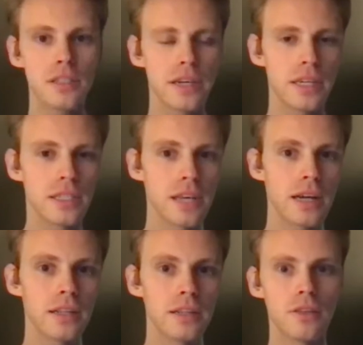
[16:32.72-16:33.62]
like
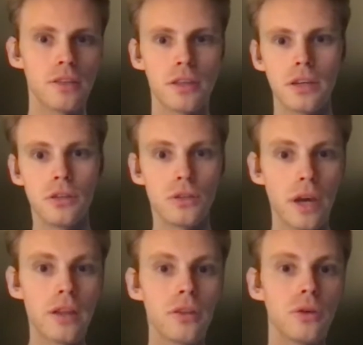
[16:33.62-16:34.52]
exactly the thing you
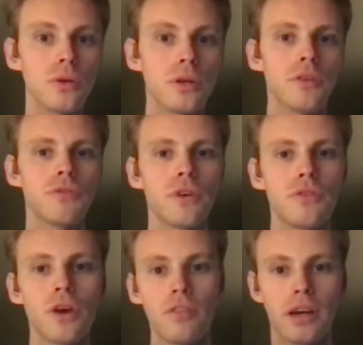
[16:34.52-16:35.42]
can do if
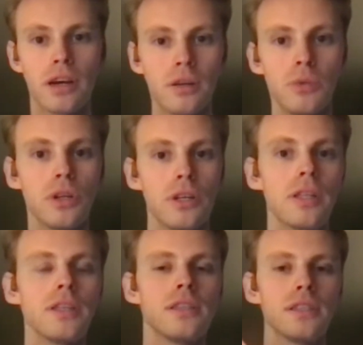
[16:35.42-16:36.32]
you have like a community
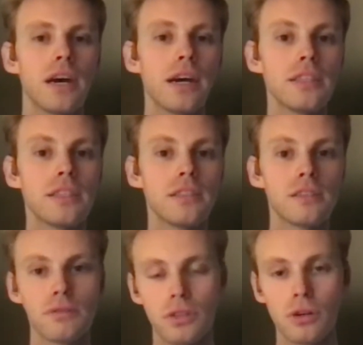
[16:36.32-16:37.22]
that
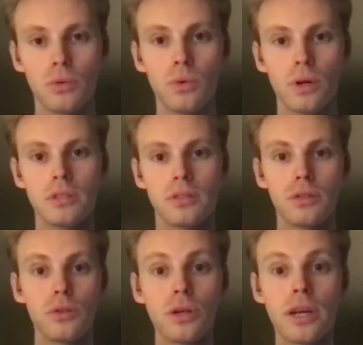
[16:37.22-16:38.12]
decides,
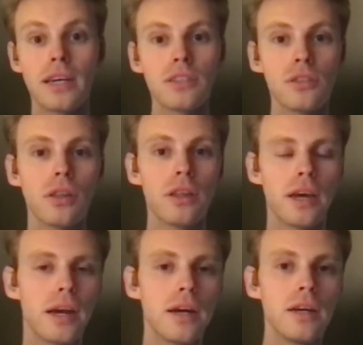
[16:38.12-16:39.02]
who get access to the
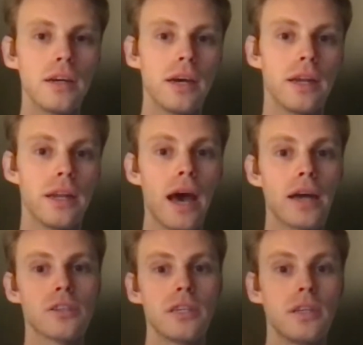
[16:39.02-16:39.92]
data, and
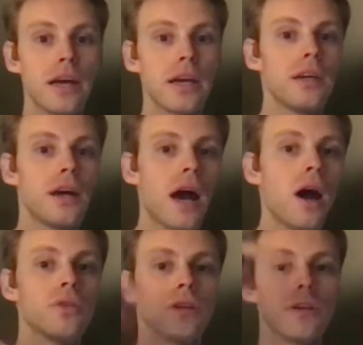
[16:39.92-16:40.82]
actually like
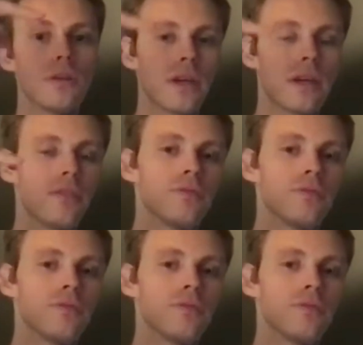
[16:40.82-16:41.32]
how the kind of,